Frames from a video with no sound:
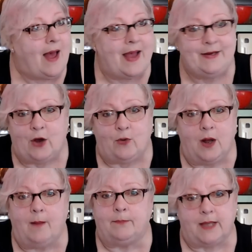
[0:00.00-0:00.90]
I know,
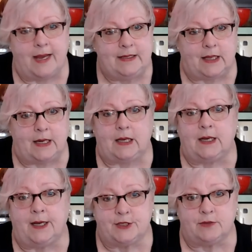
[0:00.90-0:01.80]
blind lady
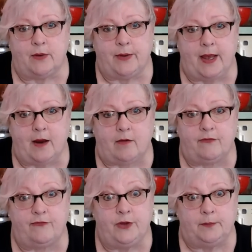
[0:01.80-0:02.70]
cuts her own hair.
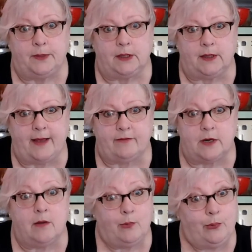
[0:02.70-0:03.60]
Film at 11.
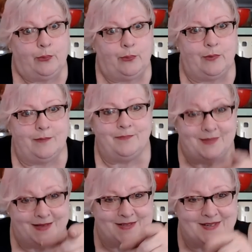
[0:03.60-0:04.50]

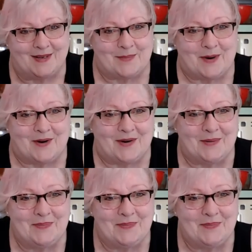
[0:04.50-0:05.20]
See you tomorrow.